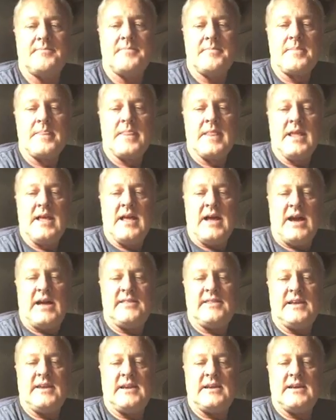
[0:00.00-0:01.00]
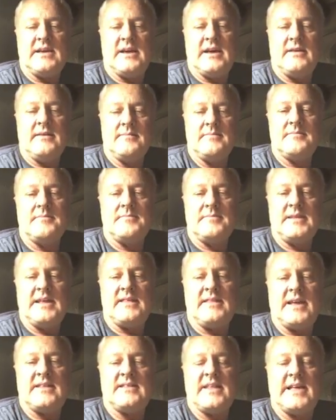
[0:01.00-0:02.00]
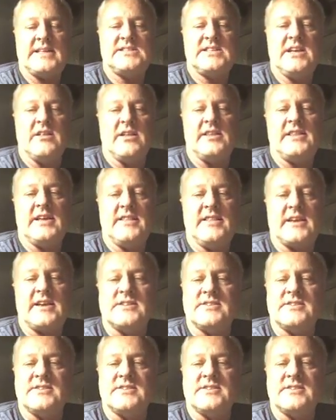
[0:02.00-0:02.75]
But there's a lot of freight out in California,